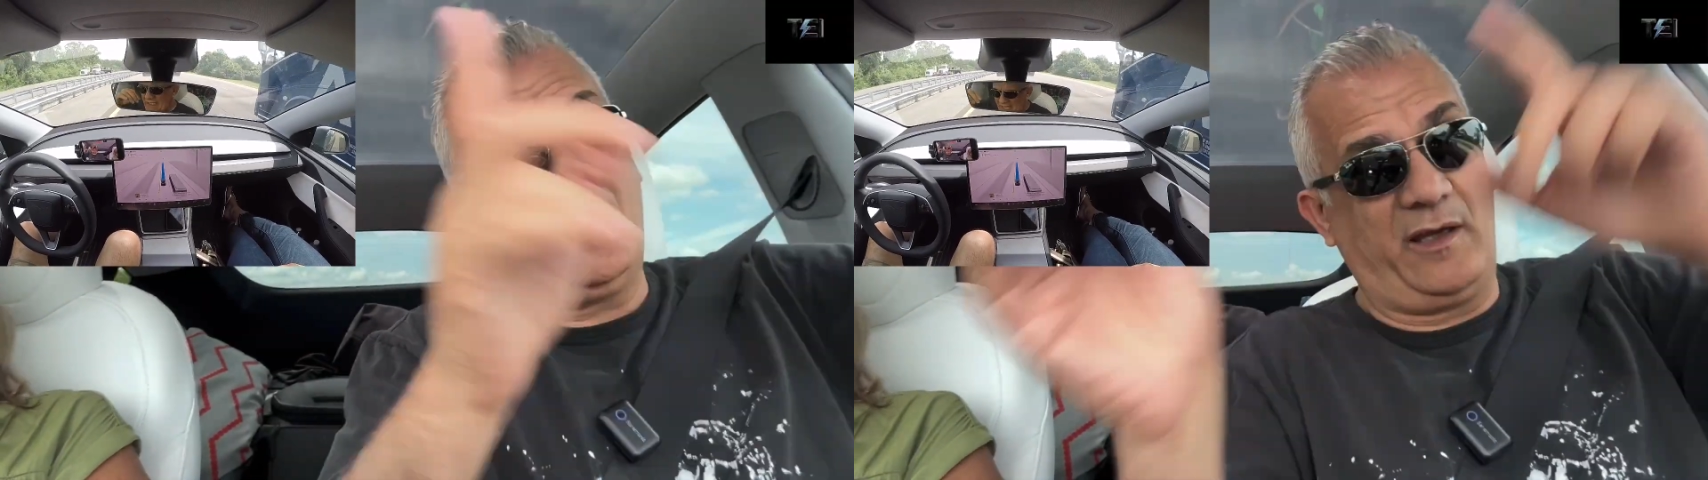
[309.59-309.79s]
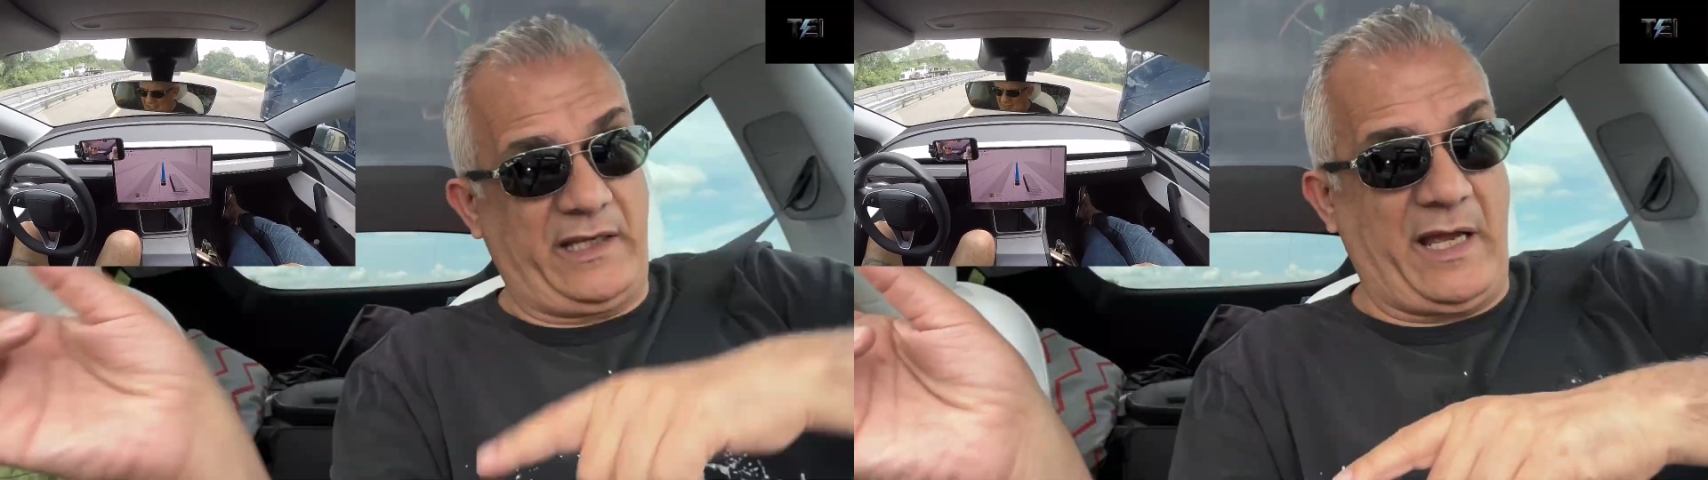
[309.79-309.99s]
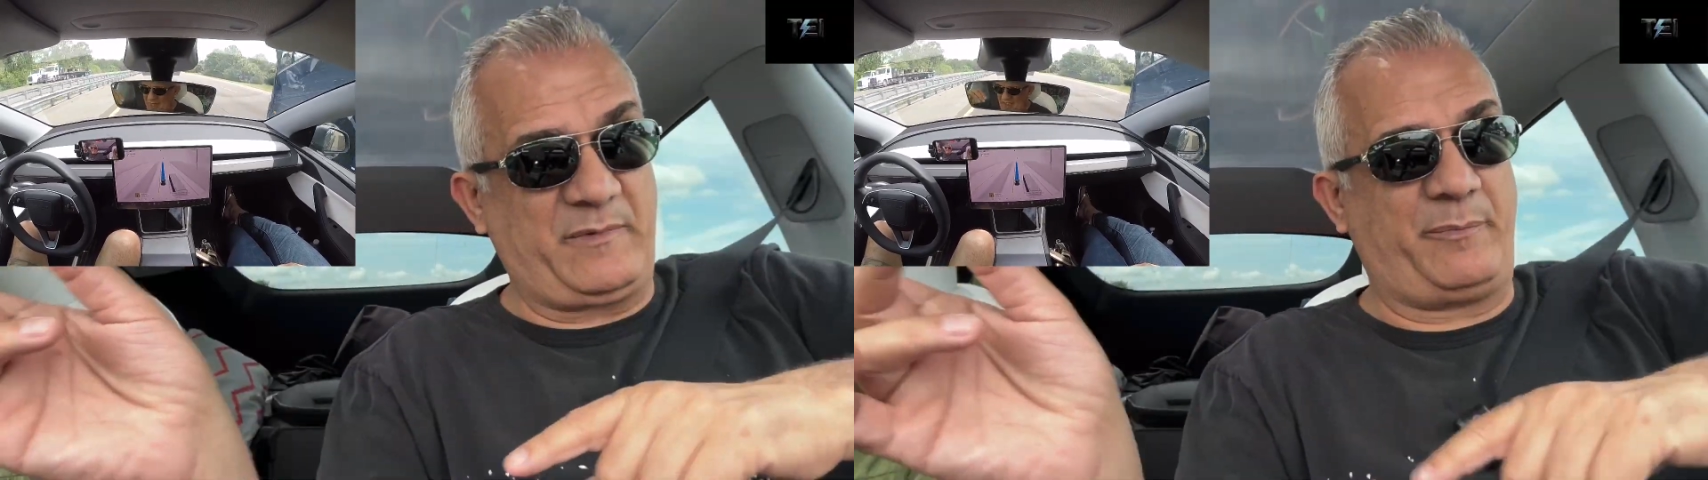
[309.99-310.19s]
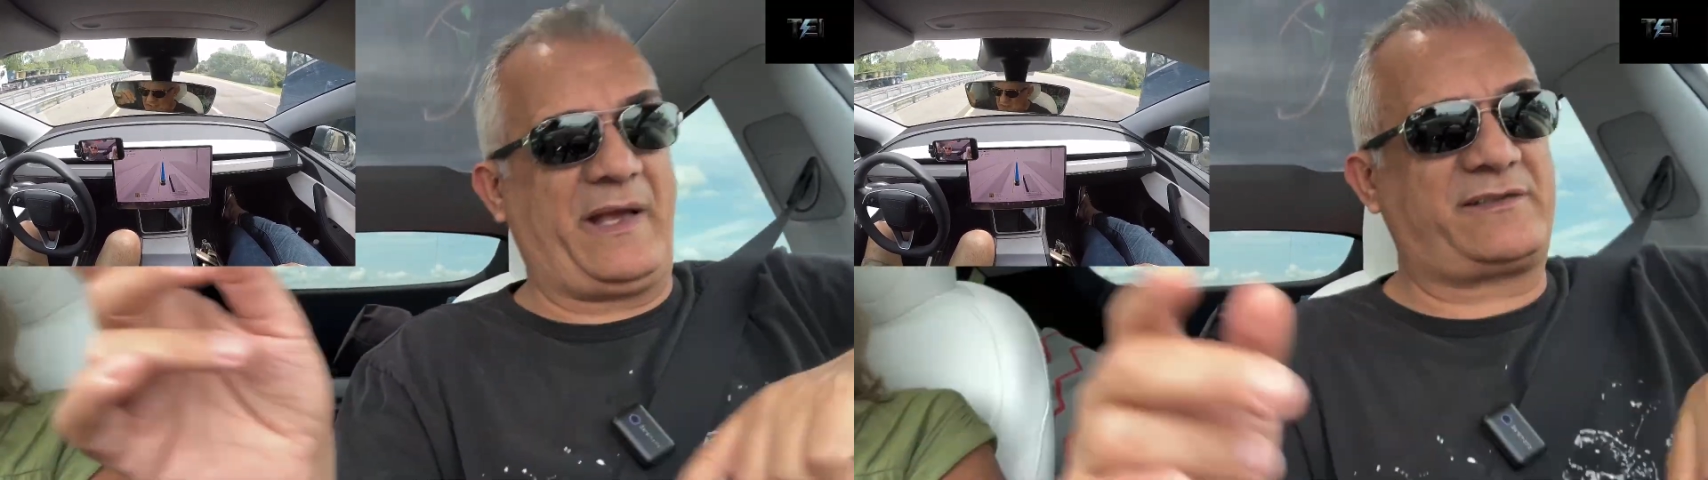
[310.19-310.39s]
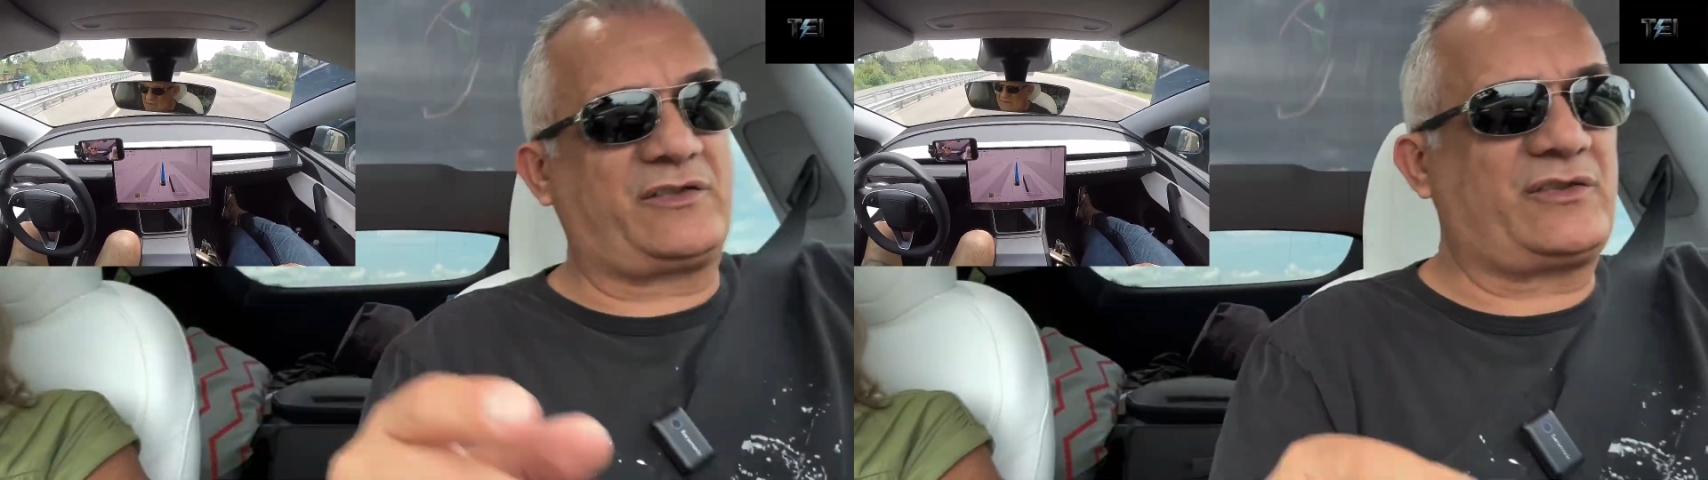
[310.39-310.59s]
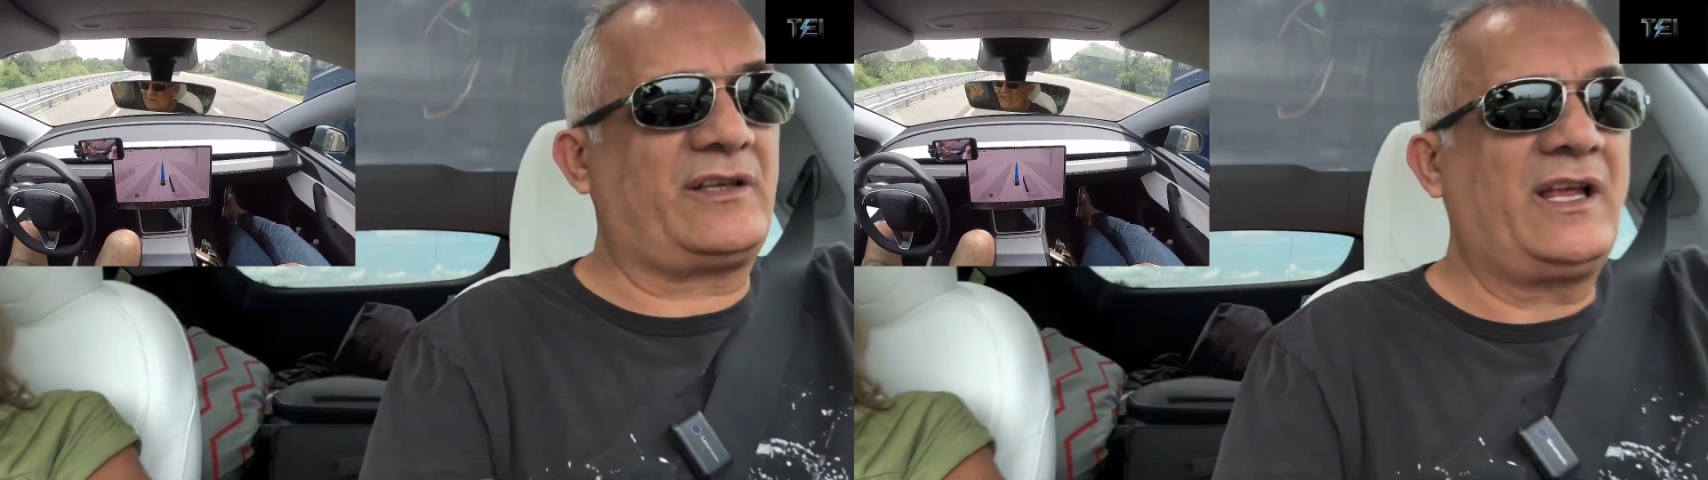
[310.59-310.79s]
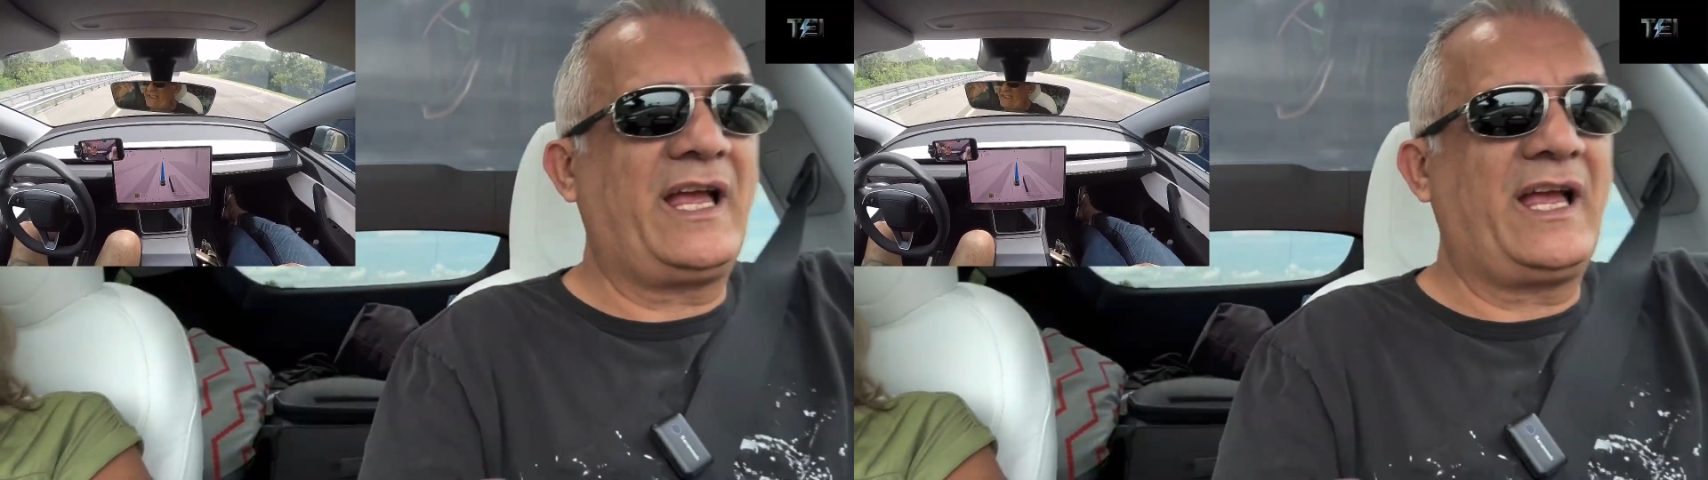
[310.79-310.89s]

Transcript: and I'm the passenger.